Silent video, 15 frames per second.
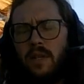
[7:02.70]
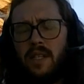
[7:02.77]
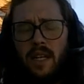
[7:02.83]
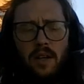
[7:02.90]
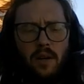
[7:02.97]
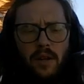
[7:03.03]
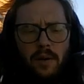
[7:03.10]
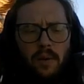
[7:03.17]
I
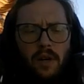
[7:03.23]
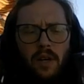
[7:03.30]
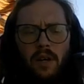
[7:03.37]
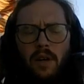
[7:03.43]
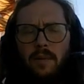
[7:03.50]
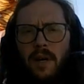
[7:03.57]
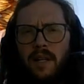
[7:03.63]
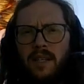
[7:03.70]
know they weren't.
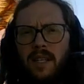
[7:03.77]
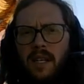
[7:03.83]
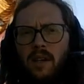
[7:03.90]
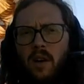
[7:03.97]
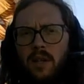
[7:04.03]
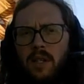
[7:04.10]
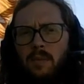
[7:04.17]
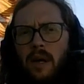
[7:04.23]
I'm not saying
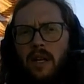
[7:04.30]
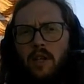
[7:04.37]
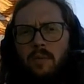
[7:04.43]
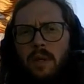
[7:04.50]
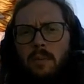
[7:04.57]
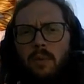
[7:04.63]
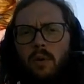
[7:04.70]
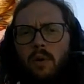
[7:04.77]
all Spanish
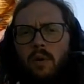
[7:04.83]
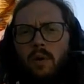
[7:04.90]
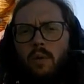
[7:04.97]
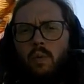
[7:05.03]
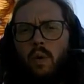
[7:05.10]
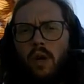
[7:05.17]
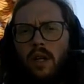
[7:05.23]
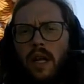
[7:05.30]
people
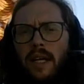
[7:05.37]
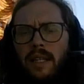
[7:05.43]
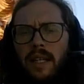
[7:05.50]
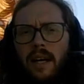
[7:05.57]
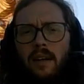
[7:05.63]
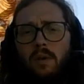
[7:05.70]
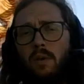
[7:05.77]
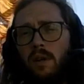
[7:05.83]
were like
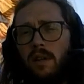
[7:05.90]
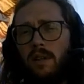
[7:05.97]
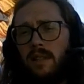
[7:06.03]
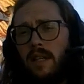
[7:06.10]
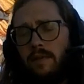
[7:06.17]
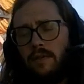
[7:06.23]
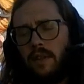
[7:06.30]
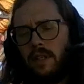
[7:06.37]
that, or
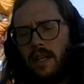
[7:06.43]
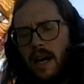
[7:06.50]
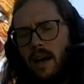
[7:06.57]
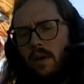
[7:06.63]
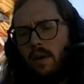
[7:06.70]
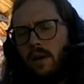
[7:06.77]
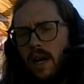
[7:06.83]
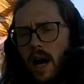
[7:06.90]
definitely
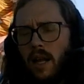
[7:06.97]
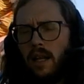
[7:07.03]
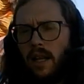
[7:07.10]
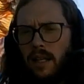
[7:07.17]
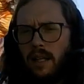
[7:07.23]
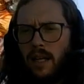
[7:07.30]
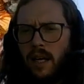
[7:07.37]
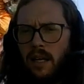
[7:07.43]
now are not
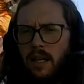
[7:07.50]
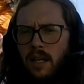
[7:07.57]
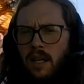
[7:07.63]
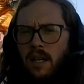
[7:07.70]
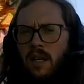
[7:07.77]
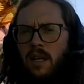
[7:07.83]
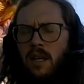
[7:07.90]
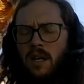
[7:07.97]
like that.
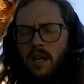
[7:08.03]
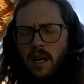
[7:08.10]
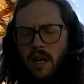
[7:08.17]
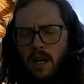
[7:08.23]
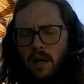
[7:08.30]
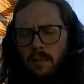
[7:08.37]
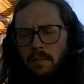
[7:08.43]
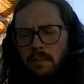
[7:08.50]

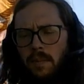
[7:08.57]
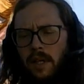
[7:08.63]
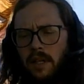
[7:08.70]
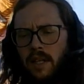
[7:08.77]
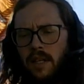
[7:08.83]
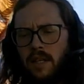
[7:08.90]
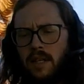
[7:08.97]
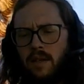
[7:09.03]
But
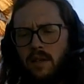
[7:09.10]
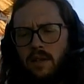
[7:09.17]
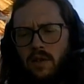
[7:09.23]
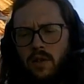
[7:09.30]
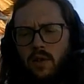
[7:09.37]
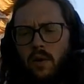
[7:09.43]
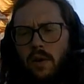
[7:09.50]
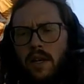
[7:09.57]
this
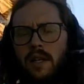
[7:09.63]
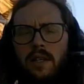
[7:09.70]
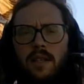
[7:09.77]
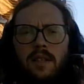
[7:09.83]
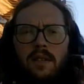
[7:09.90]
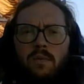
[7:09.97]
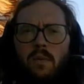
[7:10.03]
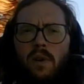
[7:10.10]
story
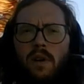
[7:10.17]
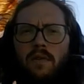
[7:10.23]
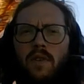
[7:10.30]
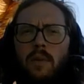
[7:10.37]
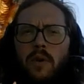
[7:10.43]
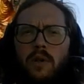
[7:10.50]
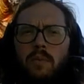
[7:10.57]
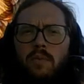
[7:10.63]
is one of the
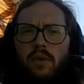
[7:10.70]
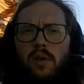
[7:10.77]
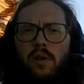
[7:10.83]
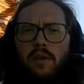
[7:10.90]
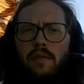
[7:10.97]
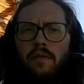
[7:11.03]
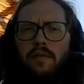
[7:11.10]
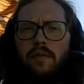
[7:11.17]
most
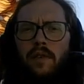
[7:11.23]
brutal of